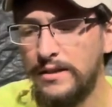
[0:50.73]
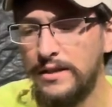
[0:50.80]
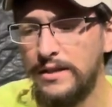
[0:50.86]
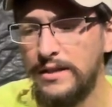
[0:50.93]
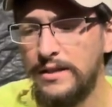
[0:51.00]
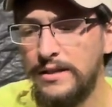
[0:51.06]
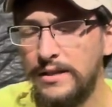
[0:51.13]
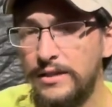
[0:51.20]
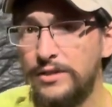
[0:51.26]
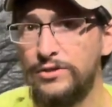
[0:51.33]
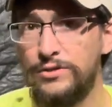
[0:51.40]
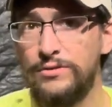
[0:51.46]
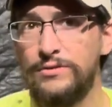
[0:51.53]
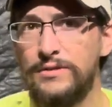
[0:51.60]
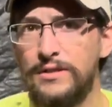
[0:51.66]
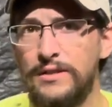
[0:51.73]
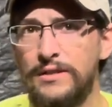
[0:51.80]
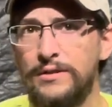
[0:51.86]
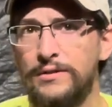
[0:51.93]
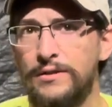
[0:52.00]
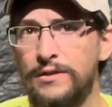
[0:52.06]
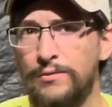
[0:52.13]
the issues that
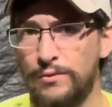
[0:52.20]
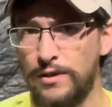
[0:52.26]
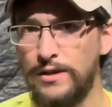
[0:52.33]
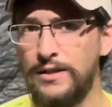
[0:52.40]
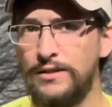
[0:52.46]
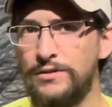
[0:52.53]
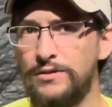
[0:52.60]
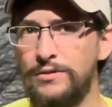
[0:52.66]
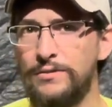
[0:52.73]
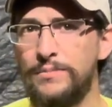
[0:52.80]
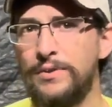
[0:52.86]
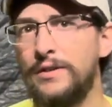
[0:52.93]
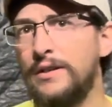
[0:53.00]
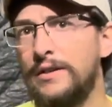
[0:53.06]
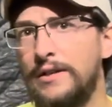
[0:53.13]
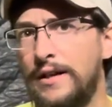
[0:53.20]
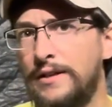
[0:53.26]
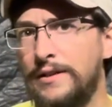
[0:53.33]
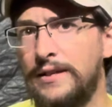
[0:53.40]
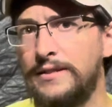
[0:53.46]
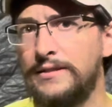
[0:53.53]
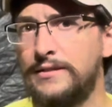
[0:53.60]
you can run into putting an
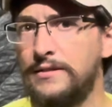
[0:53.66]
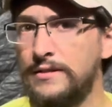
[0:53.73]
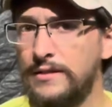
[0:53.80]
LS